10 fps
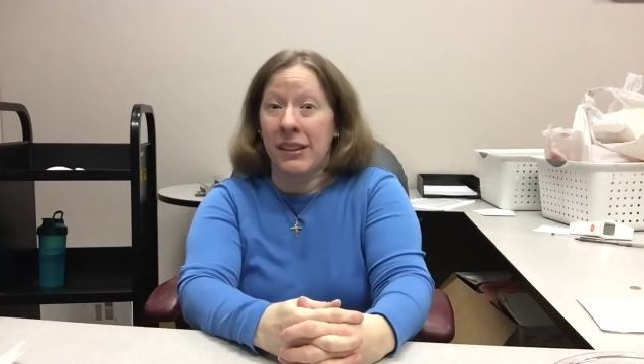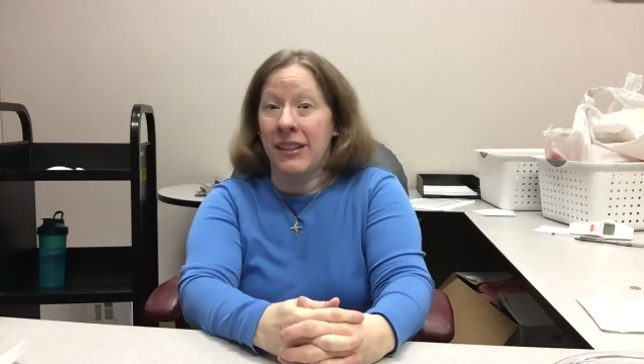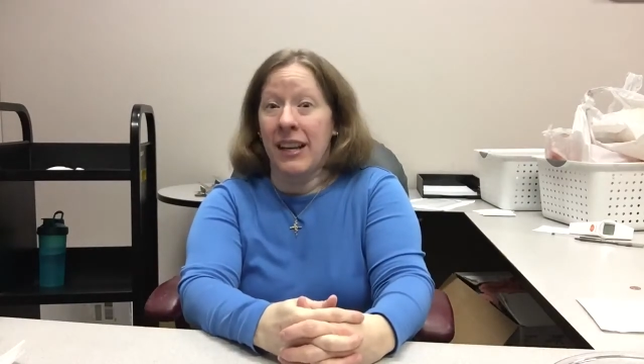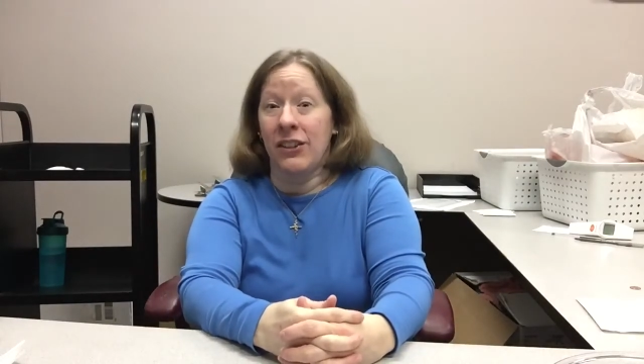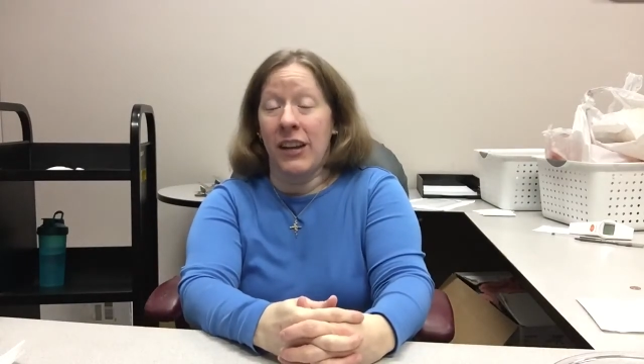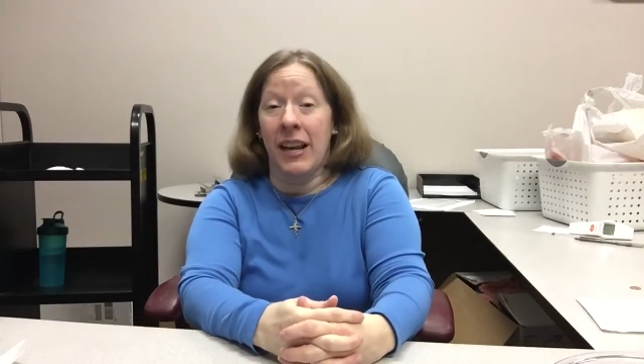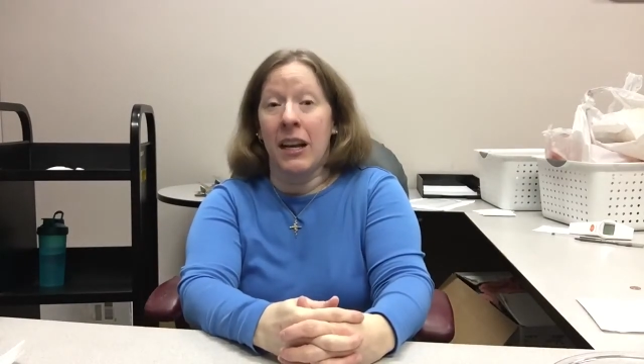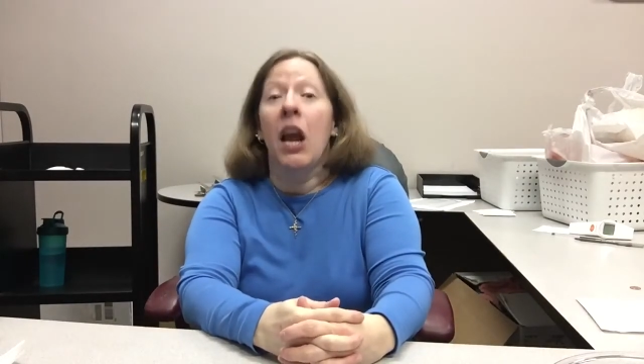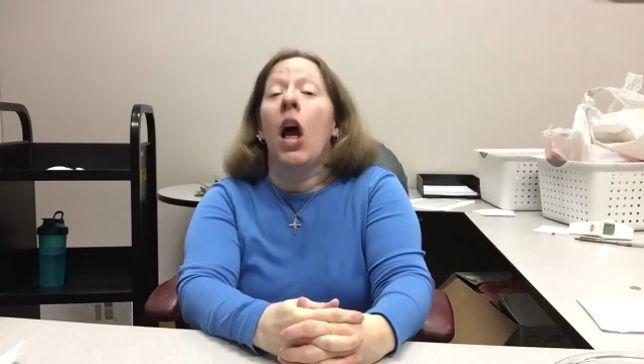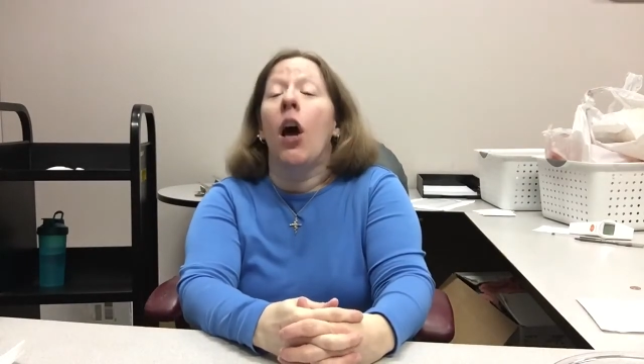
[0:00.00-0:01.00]
tension
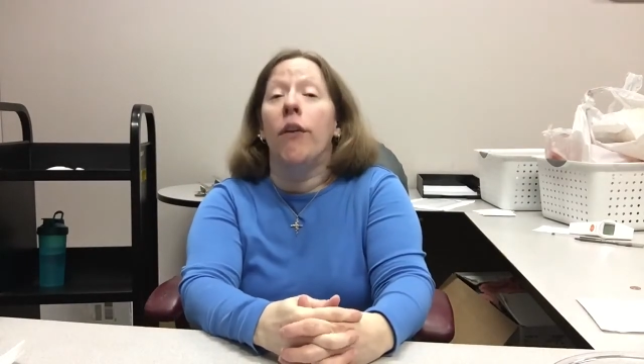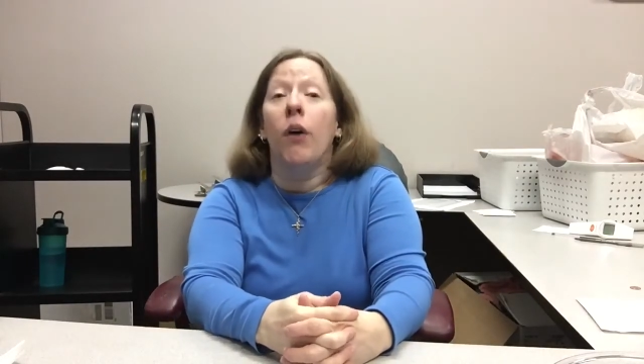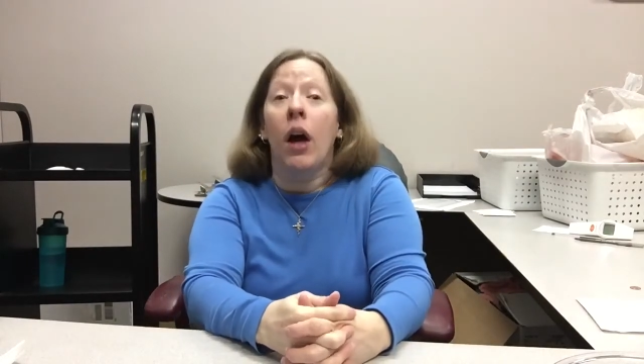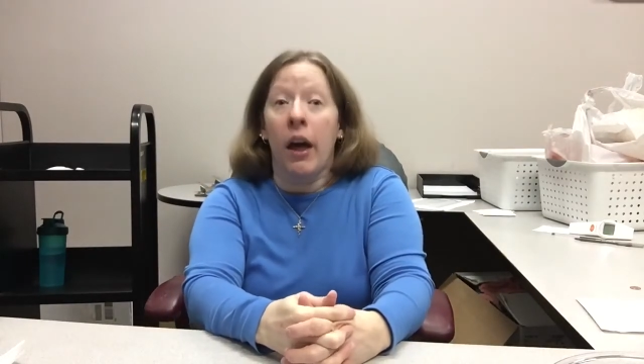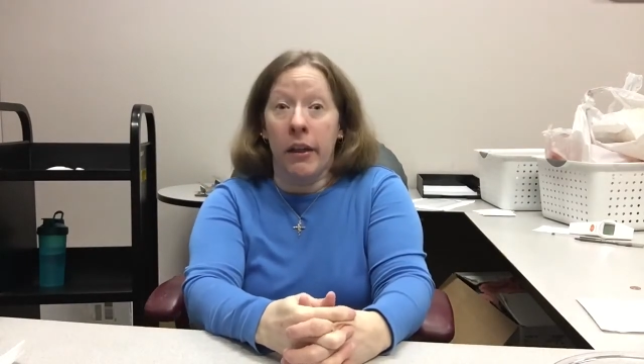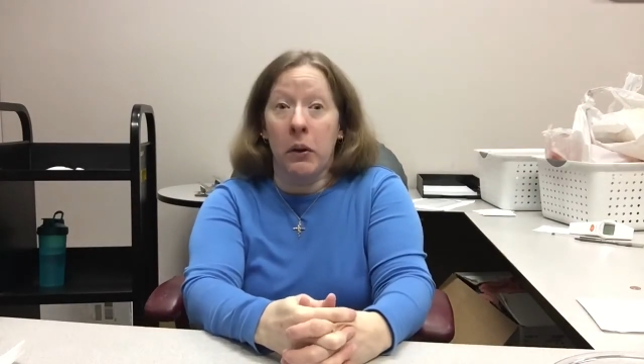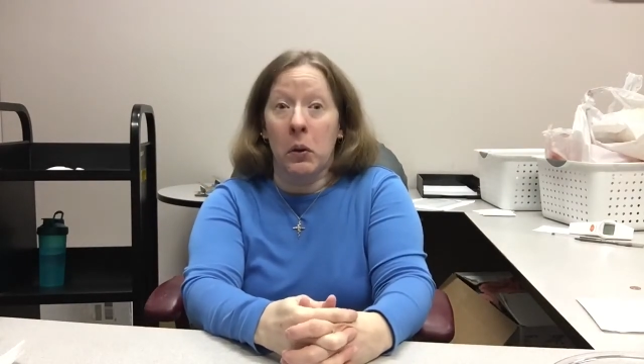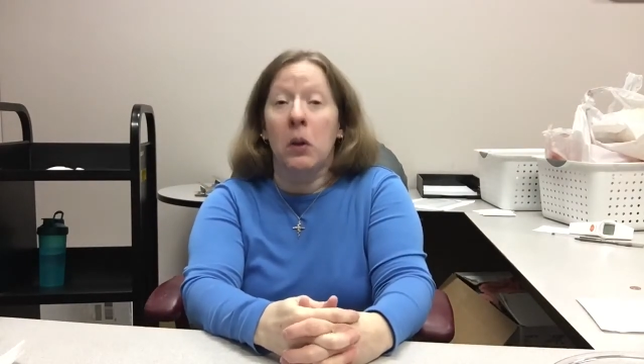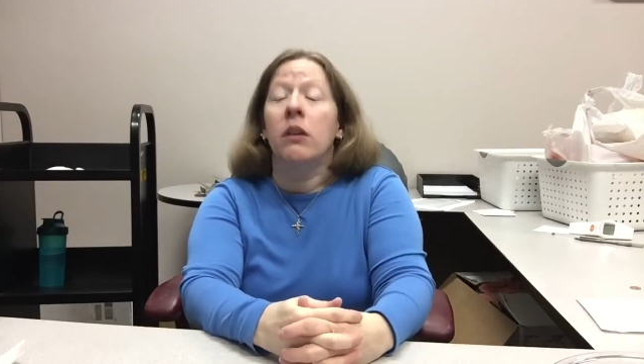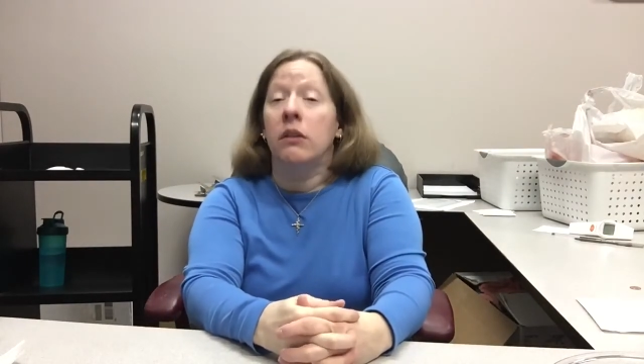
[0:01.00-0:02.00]
of
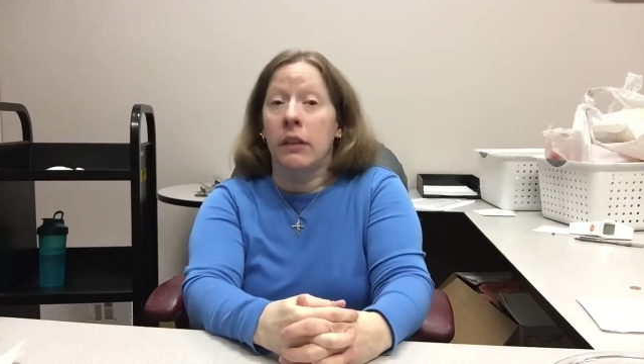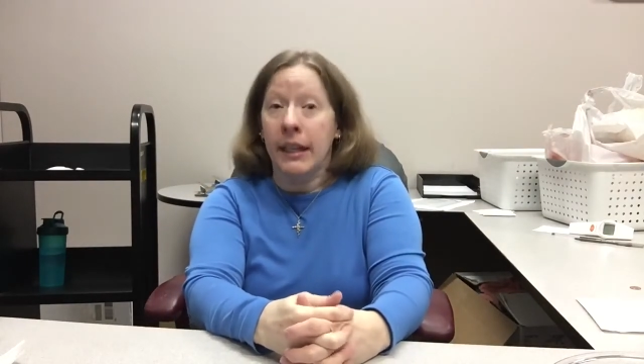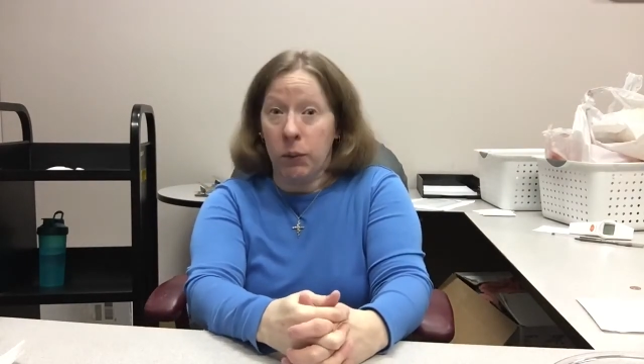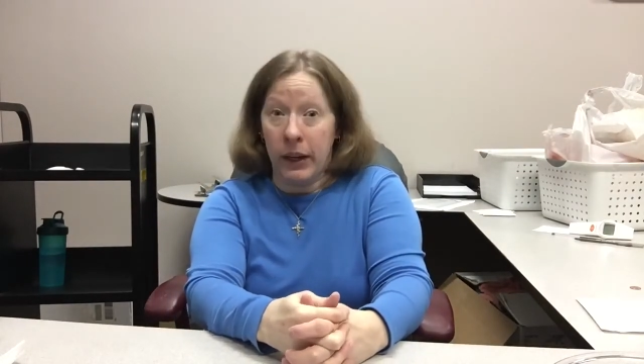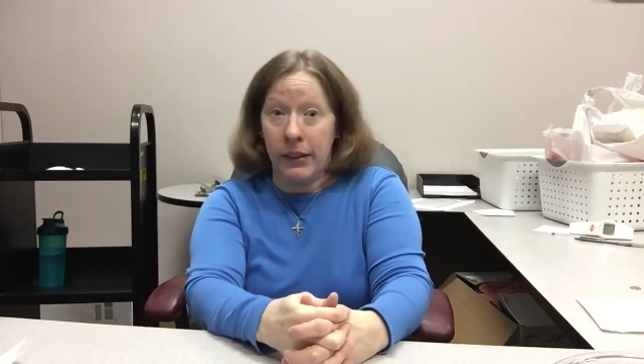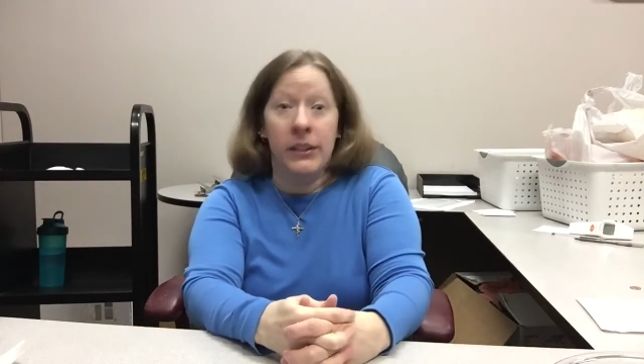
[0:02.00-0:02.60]
other liquids.